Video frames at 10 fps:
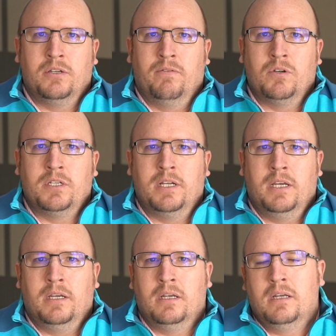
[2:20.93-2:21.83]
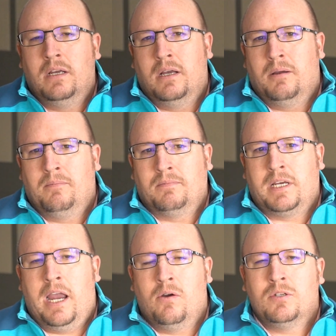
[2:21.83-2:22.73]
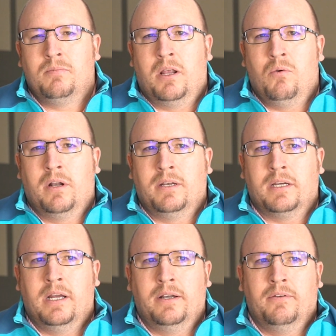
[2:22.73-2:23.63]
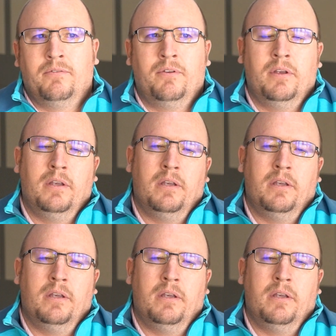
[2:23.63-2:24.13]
diversity counts, but I wanted to kind of